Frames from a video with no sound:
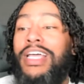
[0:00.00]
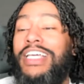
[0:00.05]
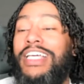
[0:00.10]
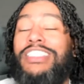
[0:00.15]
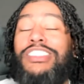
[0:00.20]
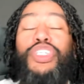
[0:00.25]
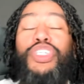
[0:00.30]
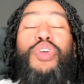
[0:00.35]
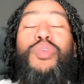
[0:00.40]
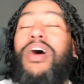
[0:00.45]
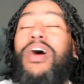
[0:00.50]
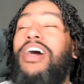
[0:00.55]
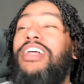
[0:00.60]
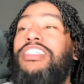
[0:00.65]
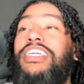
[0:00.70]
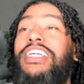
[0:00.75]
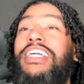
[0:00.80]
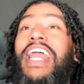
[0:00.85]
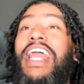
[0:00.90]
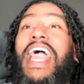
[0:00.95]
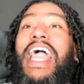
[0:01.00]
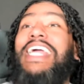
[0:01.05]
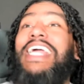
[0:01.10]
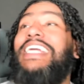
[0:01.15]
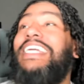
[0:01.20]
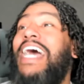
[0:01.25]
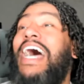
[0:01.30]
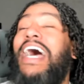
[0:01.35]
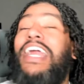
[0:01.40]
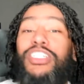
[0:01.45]

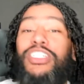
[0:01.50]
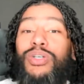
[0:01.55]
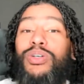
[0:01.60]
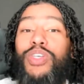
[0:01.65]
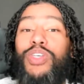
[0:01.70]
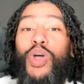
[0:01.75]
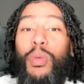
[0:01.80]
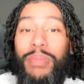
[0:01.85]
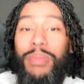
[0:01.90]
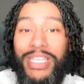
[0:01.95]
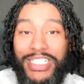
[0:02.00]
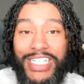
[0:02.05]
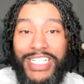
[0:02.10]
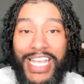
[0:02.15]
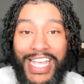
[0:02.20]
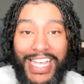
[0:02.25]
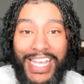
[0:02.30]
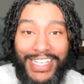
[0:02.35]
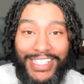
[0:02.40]
$208 on your bitch ass.